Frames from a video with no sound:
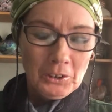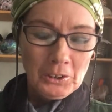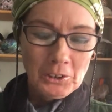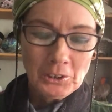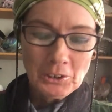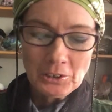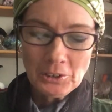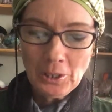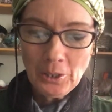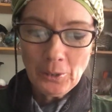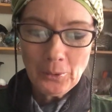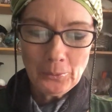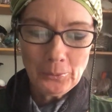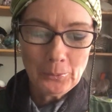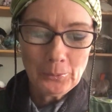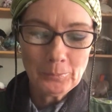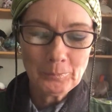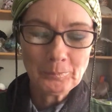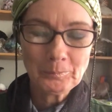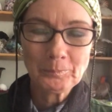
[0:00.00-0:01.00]

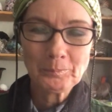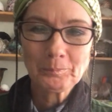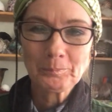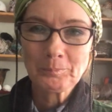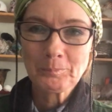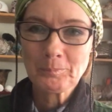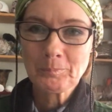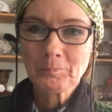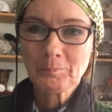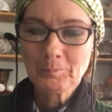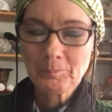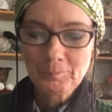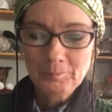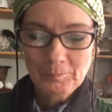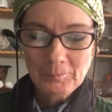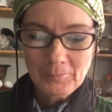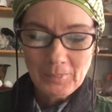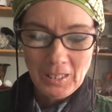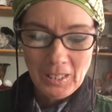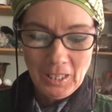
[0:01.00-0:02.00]
So,
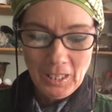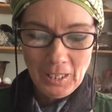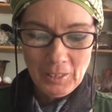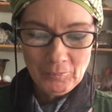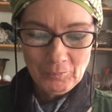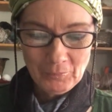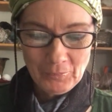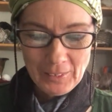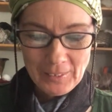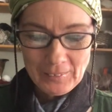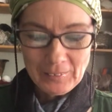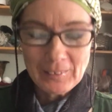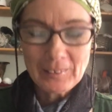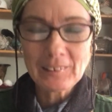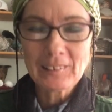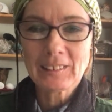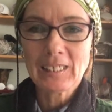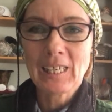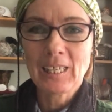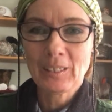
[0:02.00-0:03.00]
I've read
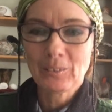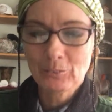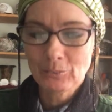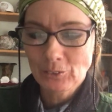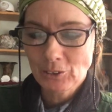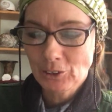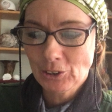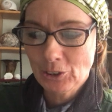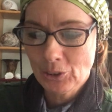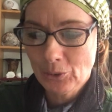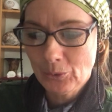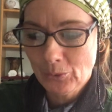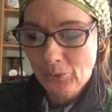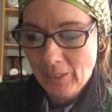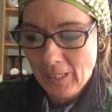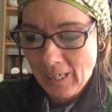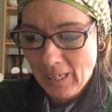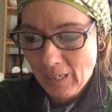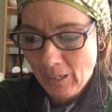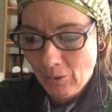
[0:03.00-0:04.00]
this out to you
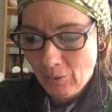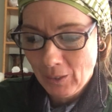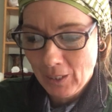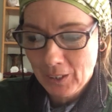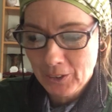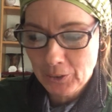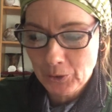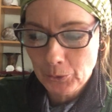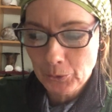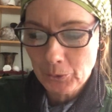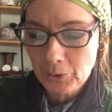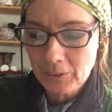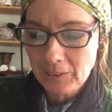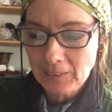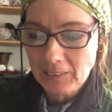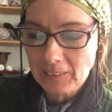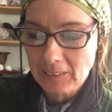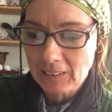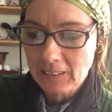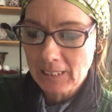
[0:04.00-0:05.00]
now, and you can
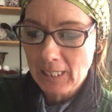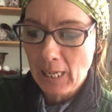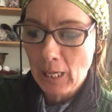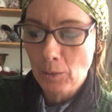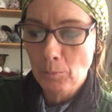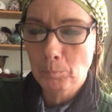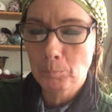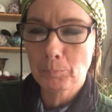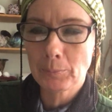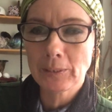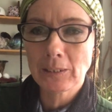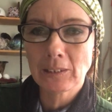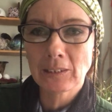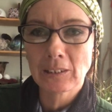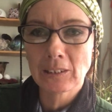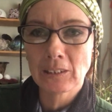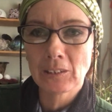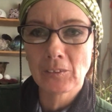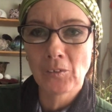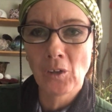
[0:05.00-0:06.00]
see how
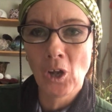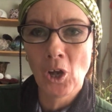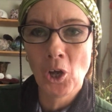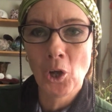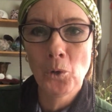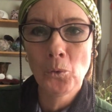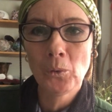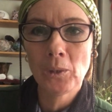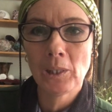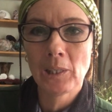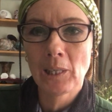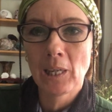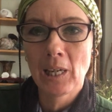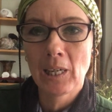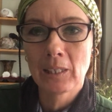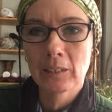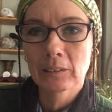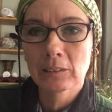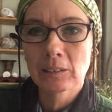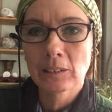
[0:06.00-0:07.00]
busy the Holy
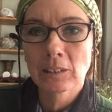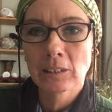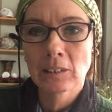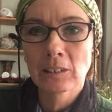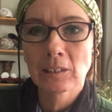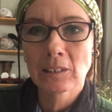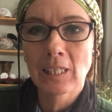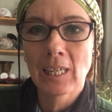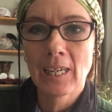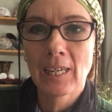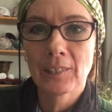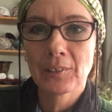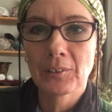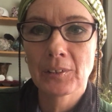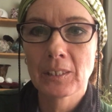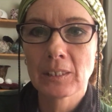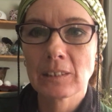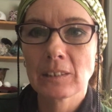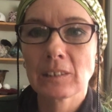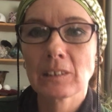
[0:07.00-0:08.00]
Land is at
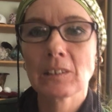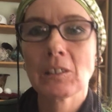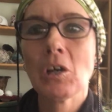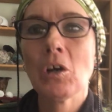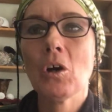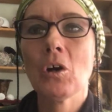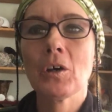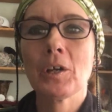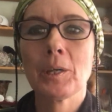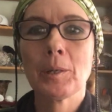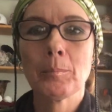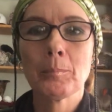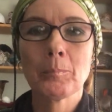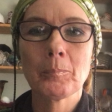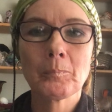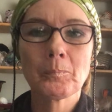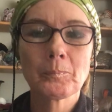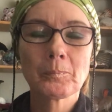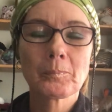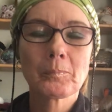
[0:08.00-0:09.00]
this time